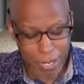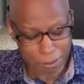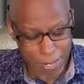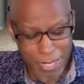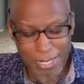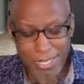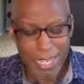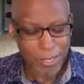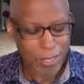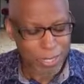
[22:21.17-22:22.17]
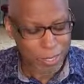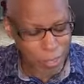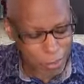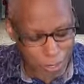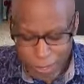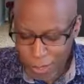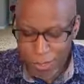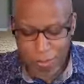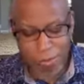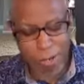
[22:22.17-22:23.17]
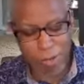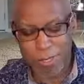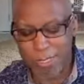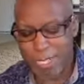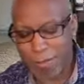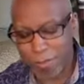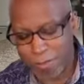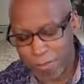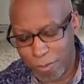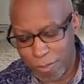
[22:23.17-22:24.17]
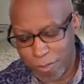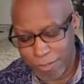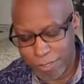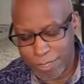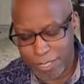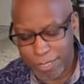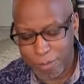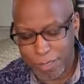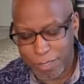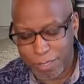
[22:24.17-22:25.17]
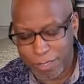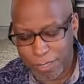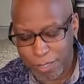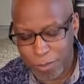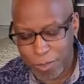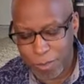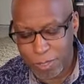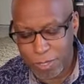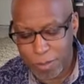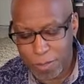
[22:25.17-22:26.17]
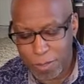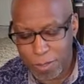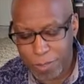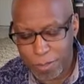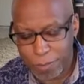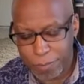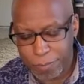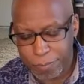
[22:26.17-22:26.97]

Amen. So let's go. Let's go to Romans chapter four for a second because this is where we see Paul